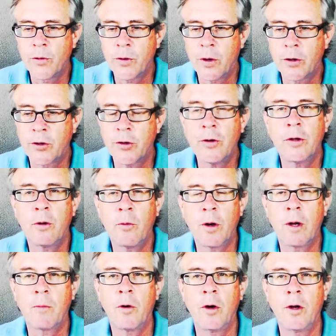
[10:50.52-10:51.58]
So that's certainly
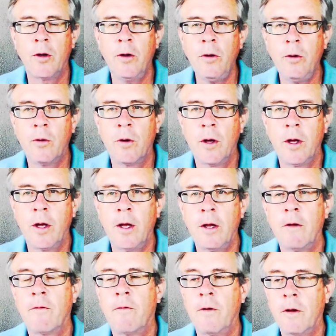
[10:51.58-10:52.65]
what I'm going to do.
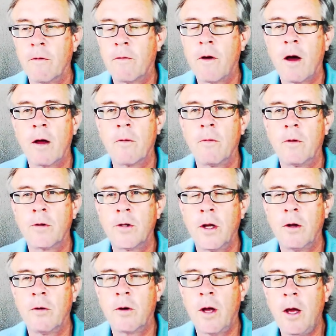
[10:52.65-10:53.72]
If, if God will
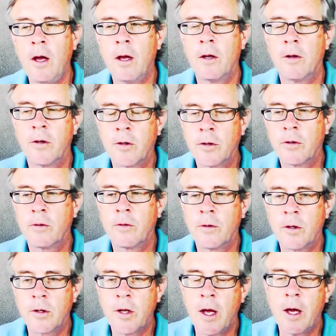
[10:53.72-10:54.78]
say, okay, just,
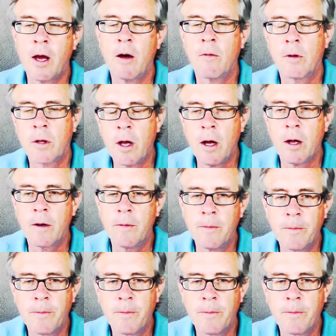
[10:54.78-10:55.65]
just hang out with God.